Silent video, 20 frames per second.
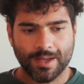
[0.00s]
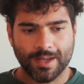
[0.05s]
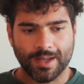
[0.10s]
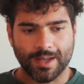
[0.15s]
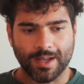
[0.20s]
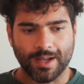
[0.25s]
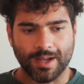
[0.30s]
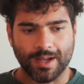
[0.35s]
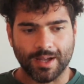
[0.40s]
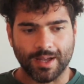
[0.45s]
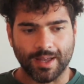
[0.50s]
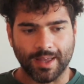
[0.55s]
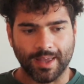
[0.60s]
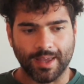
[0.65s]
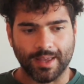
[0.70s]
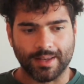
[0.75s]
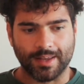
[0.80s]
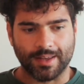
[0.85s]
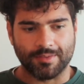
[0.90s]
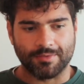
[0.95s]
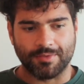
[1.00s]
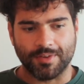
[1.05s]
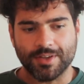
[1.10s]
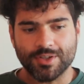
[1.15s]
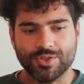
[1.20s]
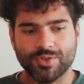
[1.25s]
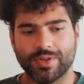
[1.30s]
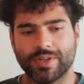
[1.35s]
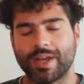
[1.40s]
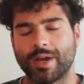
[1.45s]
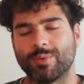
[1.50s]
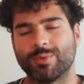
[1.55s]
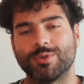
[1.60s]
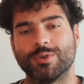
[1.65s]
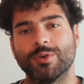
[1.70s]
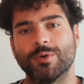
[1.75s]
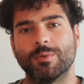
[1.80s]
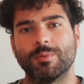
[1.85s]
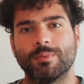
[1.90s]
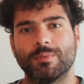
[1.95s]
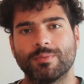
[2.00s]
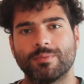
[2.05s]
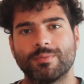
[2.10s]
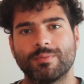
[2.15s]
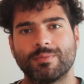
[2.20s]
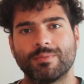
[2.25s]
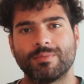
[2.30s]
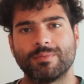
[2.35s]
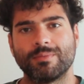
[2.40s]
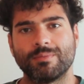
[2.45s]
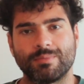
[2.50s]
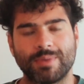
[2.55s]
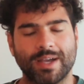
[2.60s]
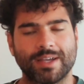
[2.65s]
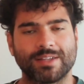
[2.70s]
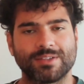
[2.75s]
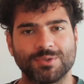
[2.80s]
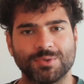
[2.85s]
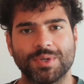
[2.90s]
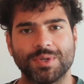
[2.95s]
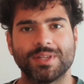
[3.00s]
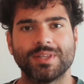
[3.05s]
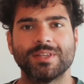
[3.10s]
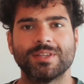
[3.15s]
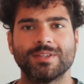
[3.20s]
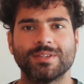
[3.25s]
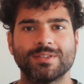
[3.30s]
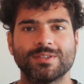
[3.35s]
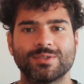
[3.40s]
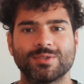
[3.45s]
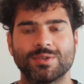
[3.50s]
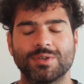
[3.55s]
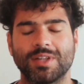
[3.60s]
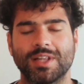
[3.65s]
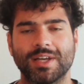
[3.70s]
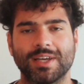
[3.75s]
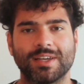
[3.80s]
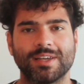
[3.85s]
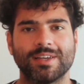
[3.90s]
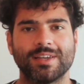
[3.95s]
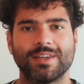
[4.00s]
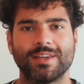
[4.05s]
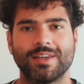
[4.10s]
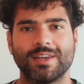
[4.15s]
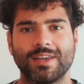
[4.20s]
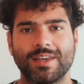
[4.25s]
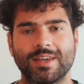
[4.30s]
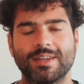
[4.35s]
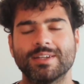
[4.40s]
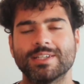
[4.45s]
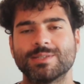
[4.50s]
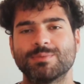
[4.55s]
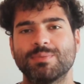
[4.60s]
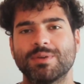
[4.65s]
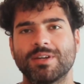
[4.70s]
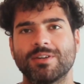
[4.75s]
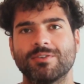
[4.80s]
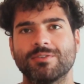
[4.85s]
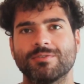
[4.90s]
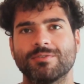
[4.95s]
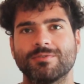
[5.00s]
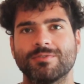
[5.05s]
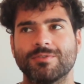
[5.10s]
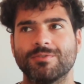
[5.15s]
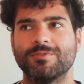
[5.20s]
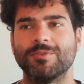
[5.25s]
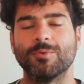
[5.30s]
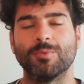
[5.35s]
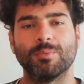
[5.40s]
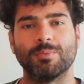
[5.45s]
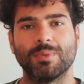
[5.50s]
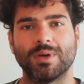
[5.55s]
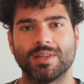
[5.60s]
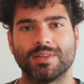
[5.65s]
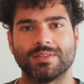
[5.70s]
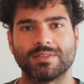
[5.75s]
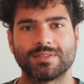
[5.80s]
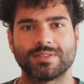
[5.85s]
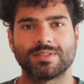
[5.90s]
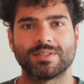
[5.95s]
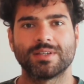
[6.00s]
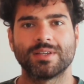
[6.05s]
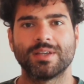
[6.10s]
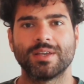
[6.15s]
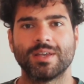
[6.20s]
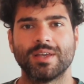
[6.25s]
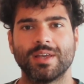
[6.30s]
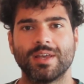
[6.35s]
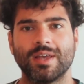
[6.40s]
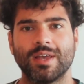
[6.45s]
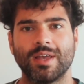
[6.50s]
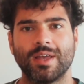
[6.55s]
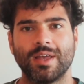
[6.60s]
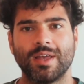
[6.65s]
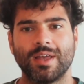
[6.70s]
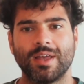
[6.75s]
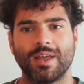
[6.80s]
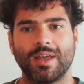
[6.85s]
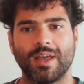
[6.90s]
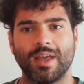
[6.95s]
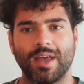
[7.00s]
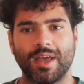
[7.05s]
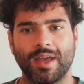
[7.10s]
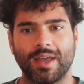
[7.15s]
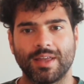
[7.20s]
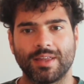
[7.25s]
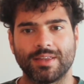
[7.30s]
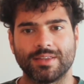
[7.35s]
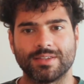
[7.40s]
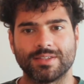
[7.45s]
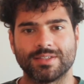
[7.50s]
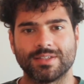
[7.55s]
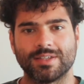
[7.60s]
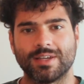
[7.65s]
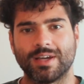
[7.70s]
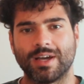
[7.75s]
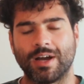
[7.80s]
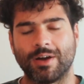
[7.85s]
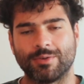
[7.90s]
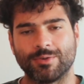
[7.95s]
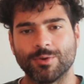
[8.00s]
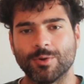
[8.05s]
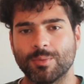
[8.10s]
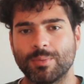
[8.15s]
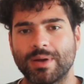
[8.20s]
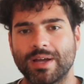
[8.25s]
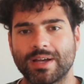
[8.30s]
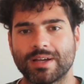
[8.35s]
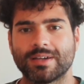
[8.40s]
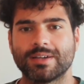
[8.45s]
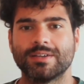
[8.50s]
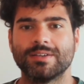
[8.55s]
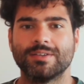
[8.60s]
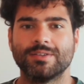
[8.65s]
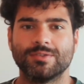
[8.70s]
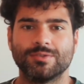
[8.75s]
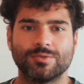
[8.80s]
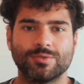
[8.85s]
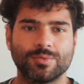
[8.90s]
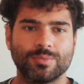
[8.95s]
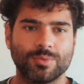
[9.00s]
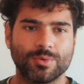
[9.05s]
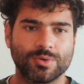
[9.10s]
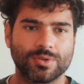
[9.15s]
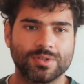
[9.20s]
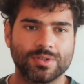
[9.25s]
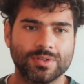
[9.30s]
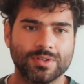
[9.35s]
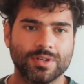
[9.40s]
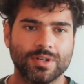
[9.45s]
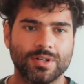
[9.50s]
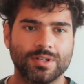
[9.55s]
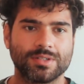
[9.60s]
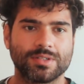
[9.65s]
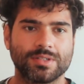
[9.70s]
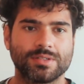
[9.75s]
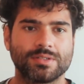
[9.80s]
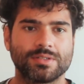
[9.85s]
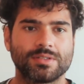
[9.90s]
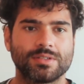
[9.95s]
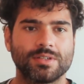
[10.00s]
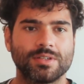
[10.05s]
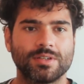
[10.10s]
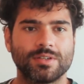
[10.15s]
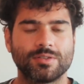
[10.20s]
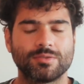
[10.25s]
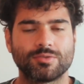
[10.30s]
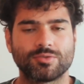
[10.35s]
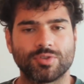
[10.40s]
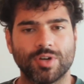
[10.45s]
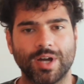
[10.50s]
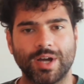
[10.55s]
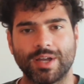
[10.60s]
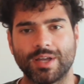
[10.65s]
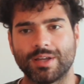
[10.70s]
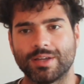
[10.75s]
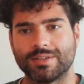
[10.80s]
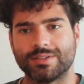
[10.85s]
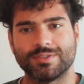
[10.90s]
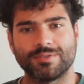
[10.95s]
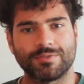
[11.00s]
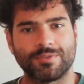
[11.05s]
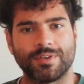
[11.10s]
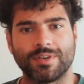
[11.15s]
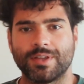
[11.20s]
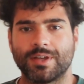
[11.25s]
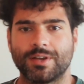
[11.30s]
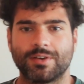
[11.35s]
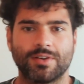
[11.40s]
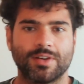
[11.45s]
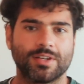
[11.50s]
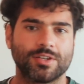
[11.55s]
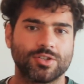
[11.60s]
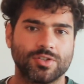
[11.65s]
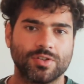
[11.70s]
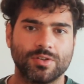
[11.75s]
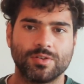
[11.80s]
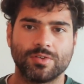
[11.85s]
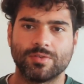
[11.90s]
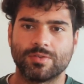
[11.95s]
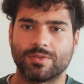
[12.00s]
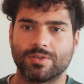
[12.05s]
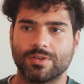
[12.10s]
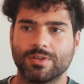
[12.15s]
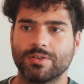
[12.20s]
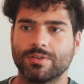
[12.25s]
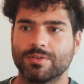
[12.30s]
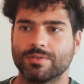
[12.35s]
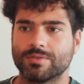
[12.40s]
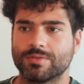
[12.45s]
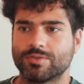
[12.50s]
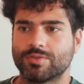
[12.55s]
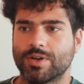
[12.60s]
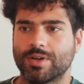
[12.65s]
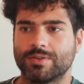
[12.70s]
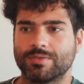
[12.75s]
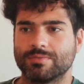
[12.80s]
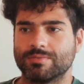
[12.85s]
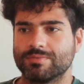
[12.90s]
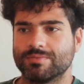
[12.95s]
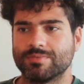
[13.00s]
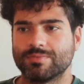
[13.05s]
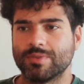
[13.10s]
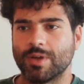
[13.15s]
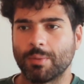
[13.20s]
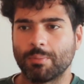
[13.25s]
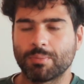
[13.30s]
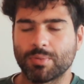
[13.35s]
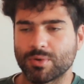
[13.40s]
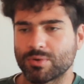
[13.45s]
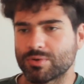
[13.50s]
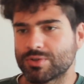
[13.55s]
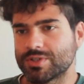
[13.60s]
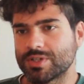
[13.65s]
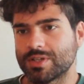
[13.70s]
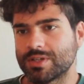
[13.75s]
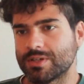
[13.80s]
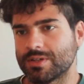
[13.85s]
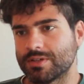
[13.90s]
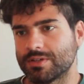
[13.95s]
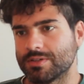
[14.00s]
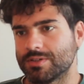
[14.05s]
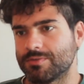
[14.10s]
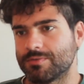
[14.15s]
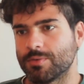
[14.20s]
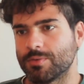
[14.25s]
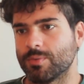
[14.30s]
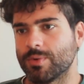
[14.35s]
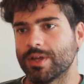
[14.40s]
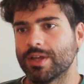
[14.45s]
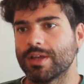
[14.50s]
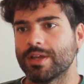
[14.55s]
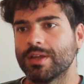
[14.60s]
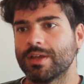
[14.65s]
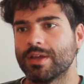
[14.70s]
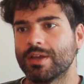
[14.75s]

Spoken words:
And eventually I would go back to it. So, like, in a span of a few months. And I would go back, do more content, try a different direction, or, try to approach it in a different way.